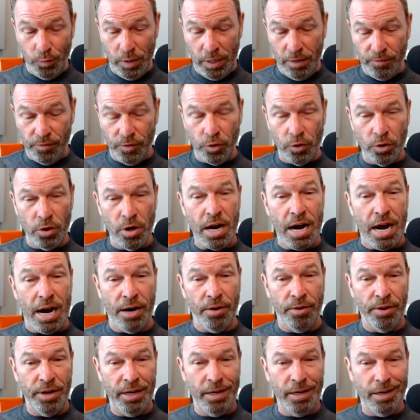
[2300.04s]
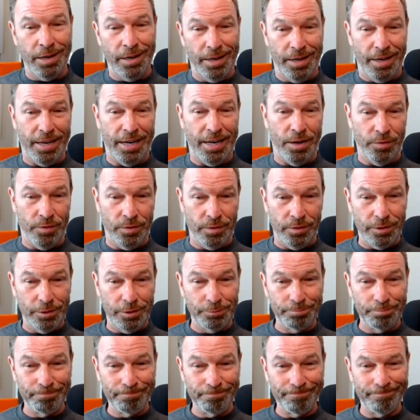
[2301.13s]
if you're hiring an
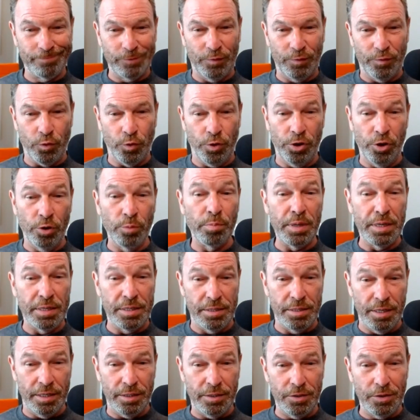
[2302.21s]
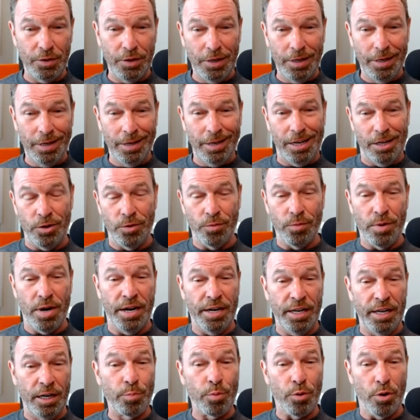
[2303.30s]
accountant for your business and you're
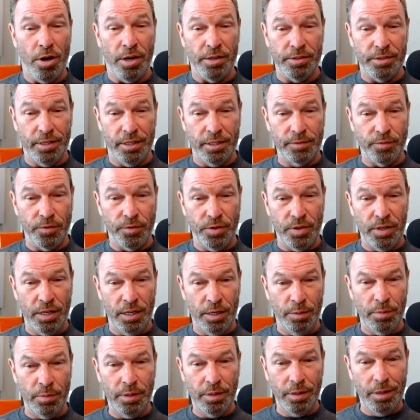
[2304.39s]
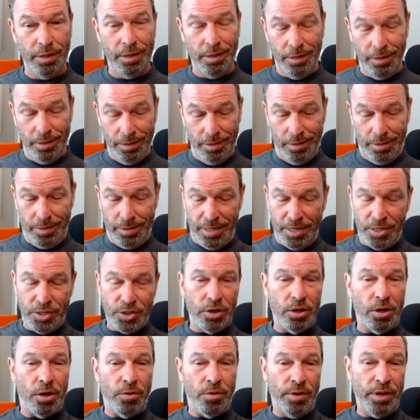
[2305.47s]
writing a process for them, they
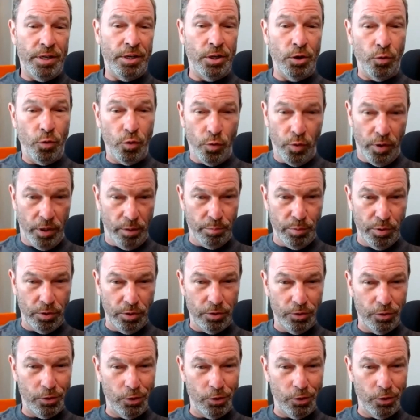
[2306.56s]
should already know QuickBooks.